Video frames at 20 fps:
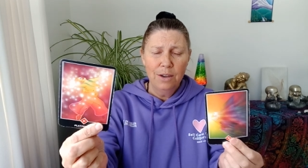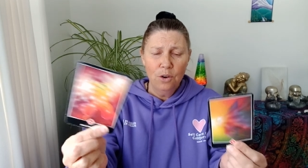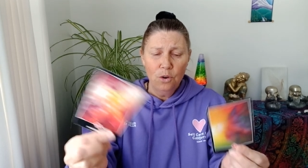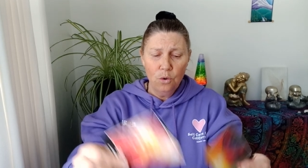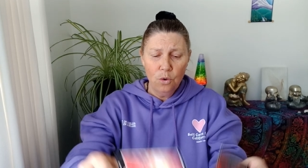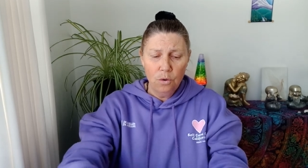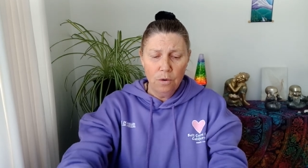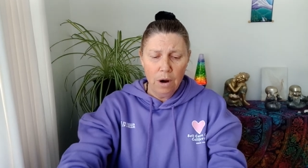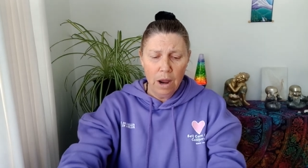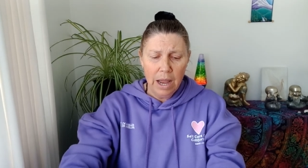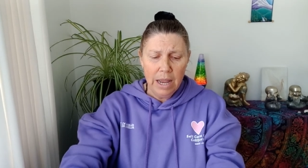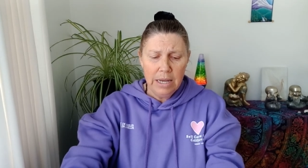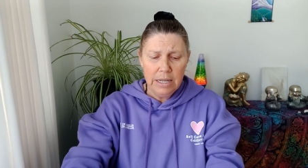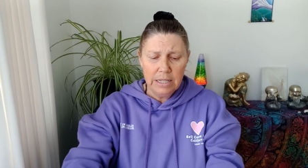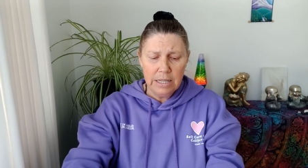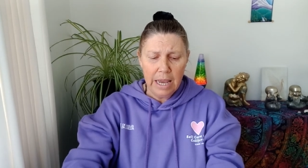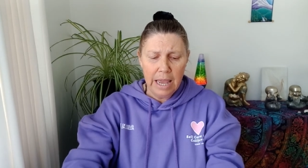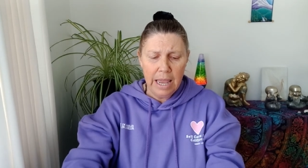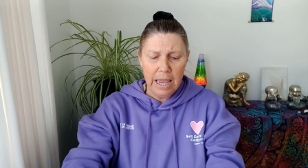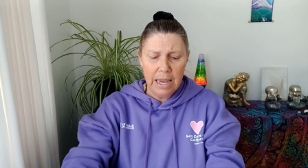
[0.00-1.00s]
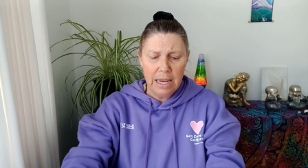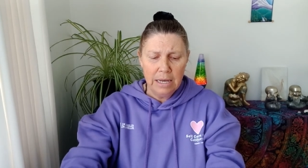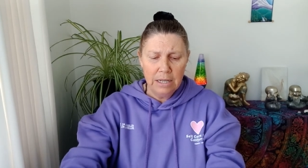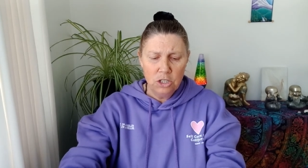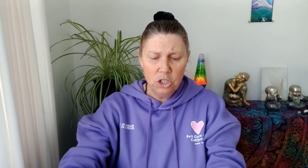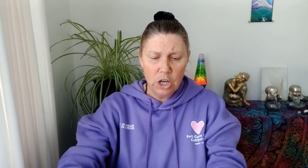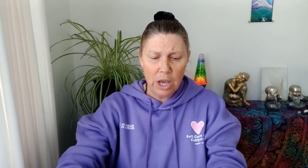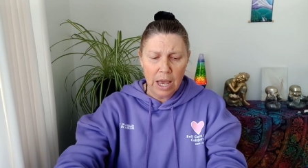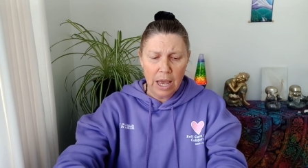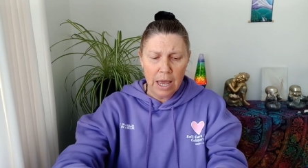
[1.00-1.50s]
All right,
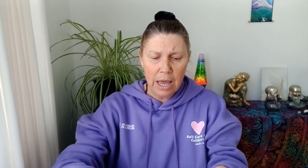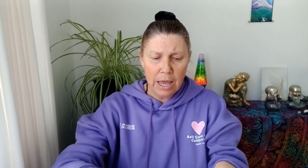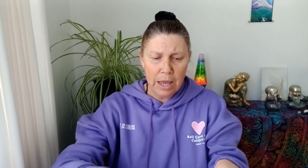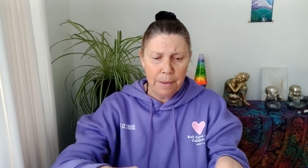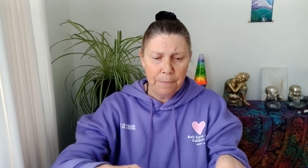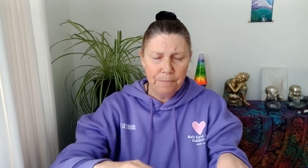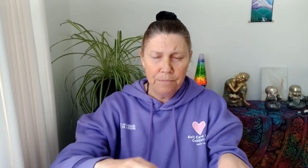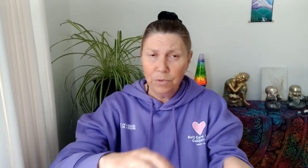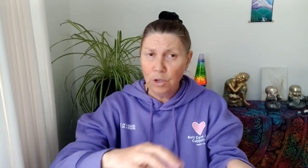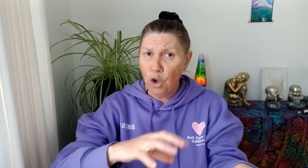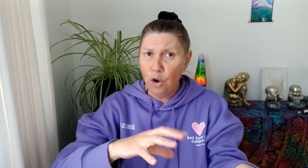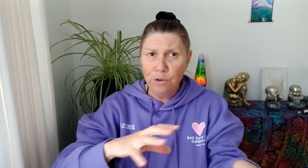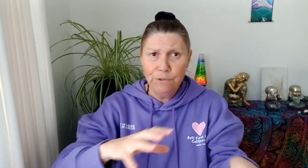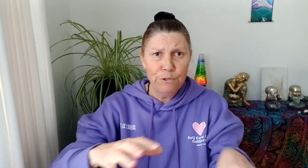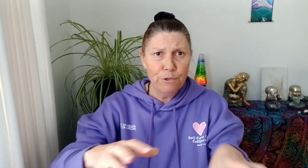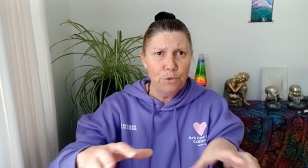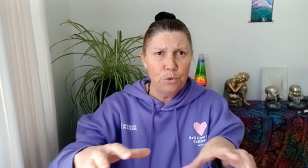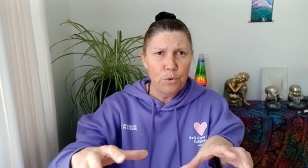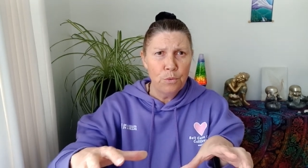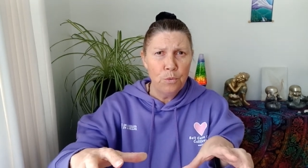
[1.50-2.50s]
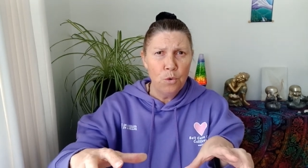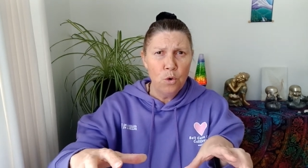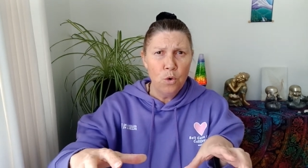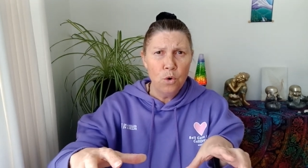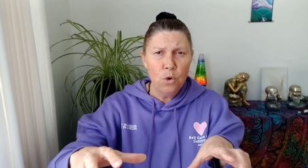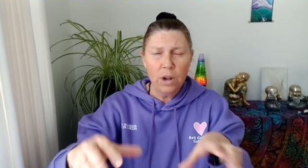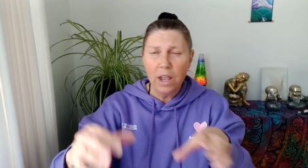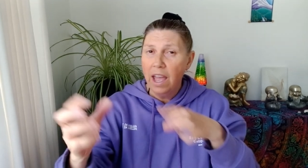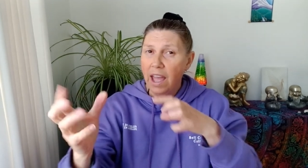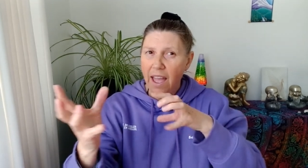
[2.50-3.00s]
and um, go for a
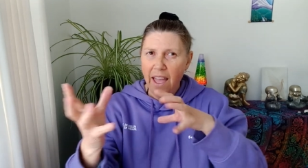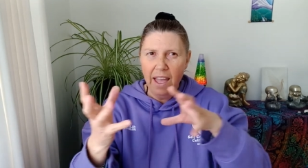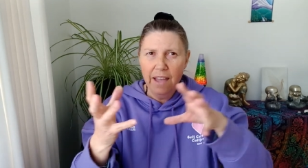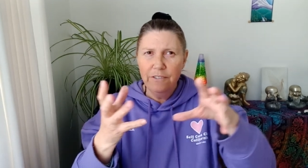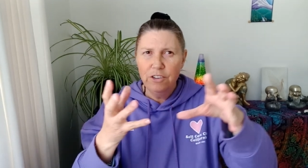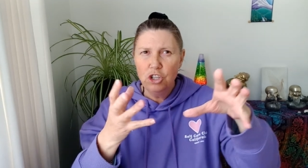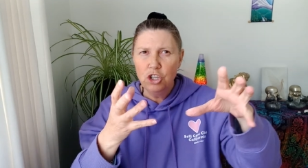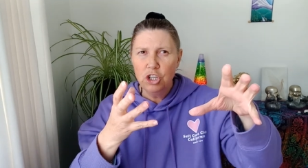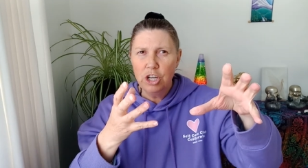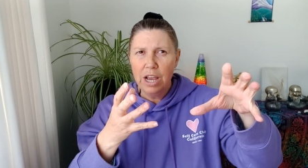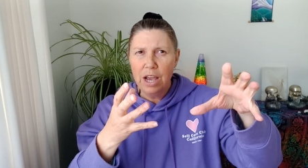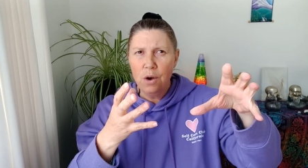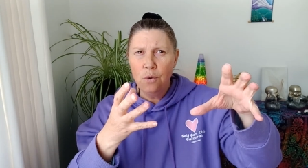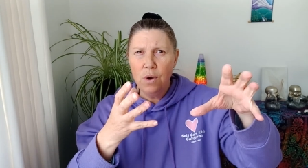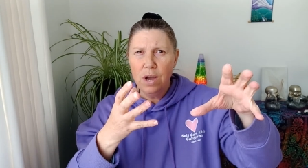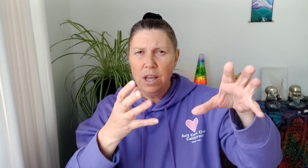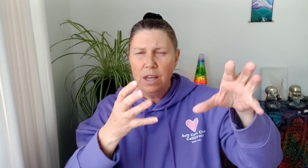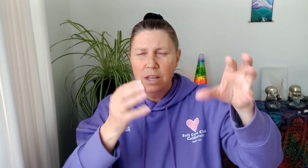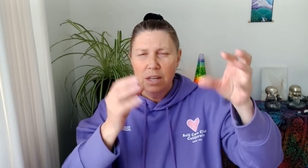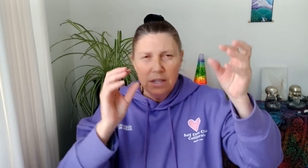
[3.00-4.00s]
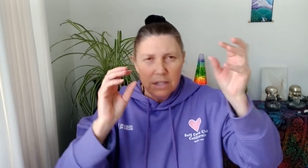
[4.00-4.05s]
walk, have a shower,